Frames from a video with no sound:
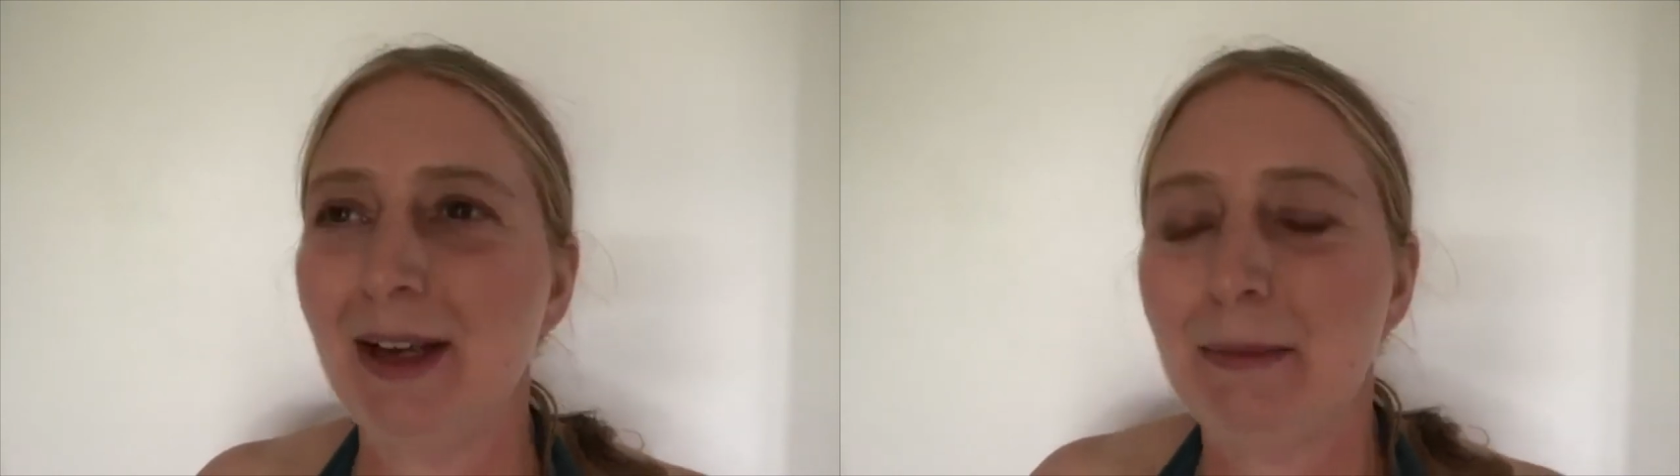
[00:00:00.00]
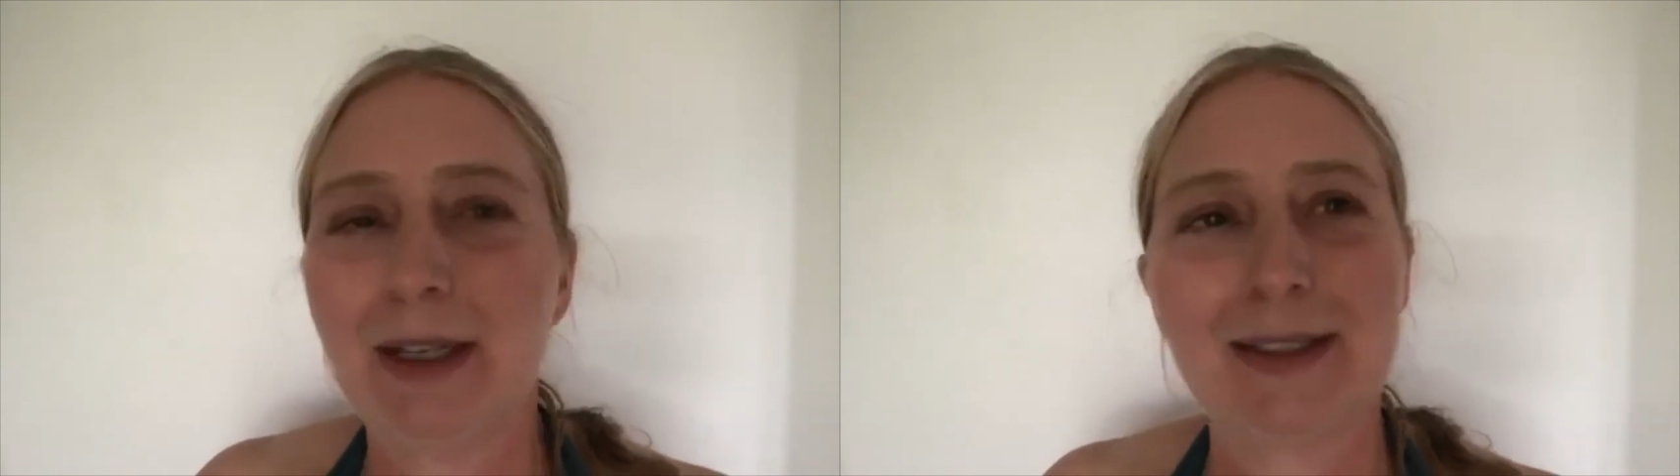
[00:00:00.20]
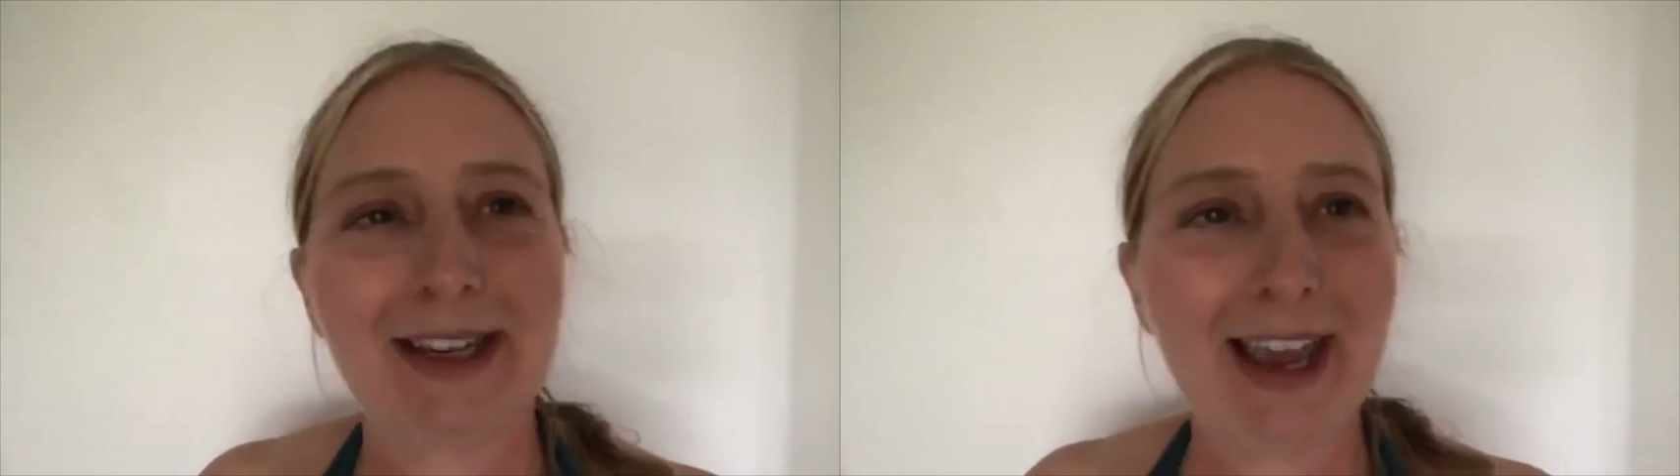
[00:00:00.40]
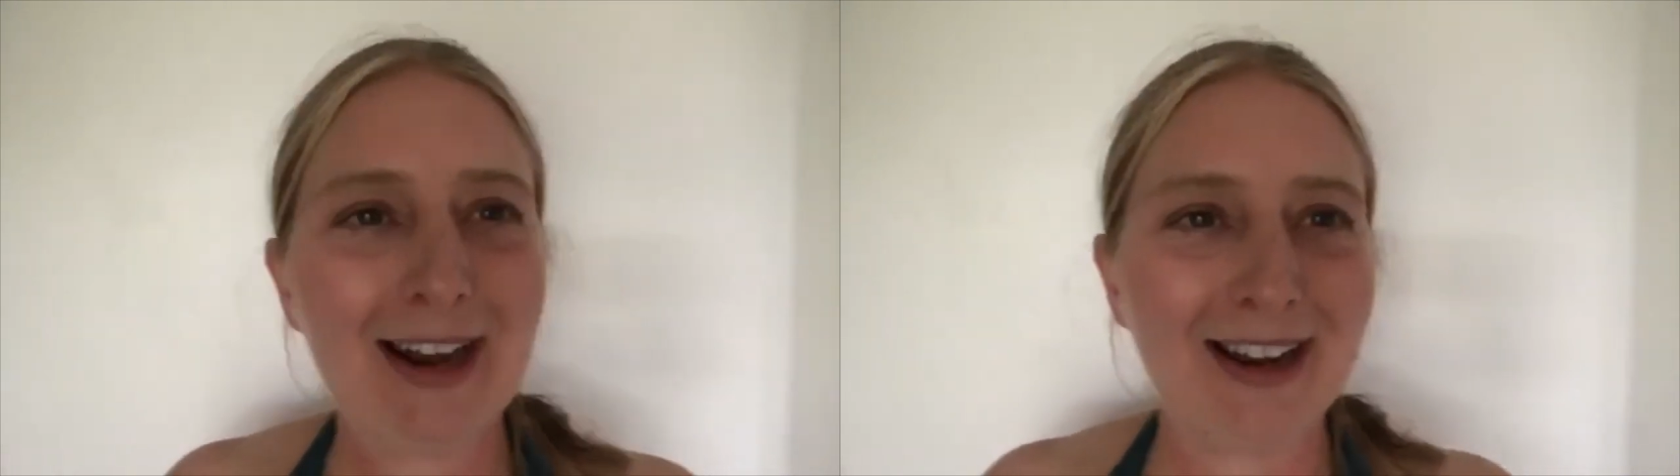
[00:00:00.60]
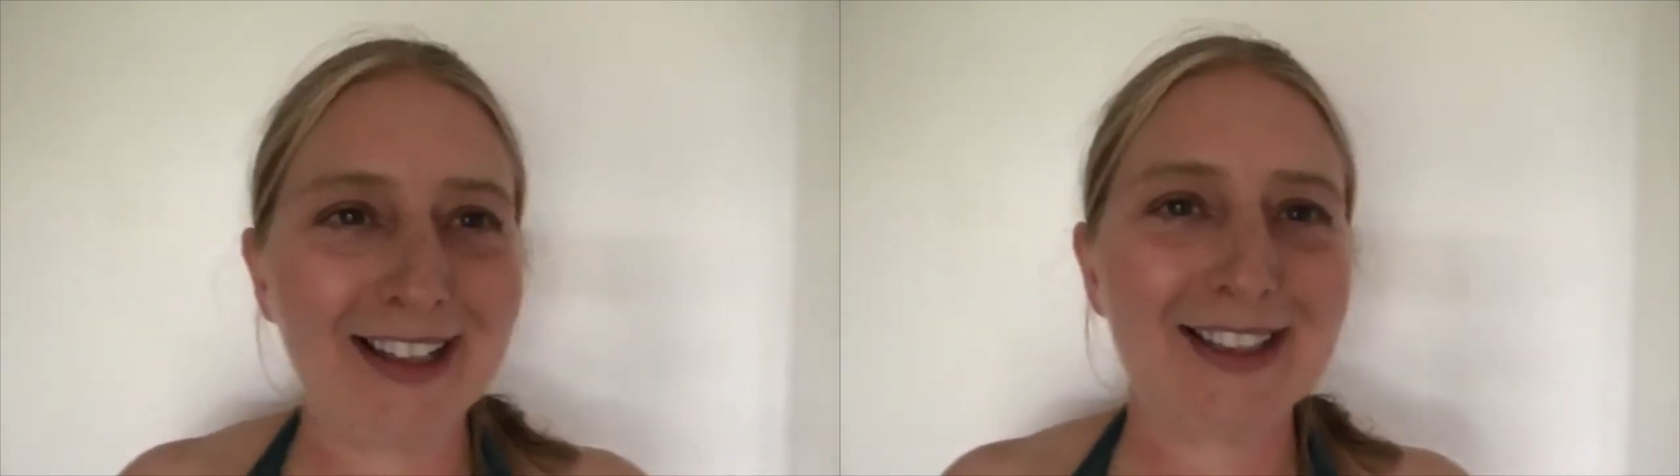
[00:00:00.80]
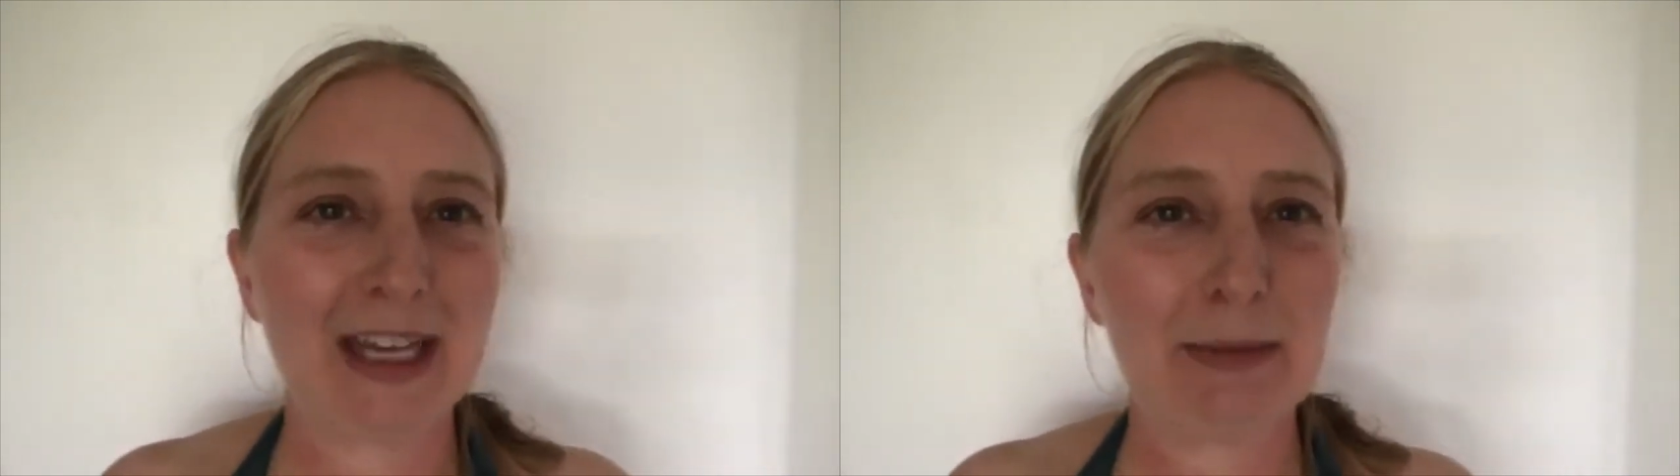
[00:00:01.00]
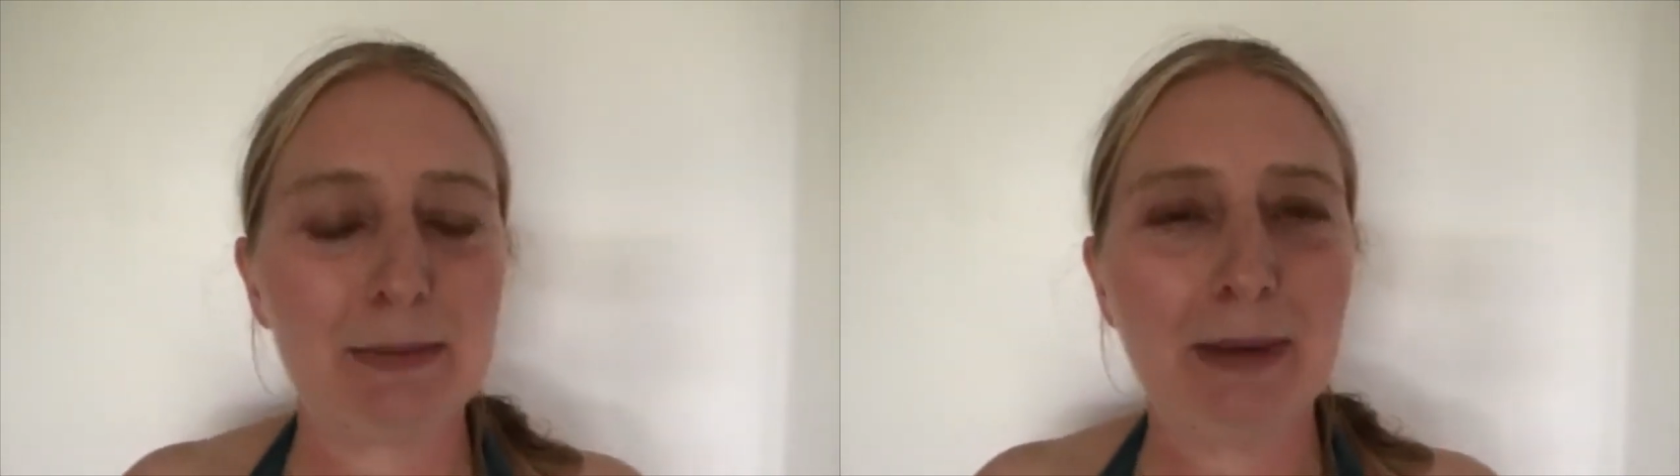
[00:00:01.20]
because again, I stepped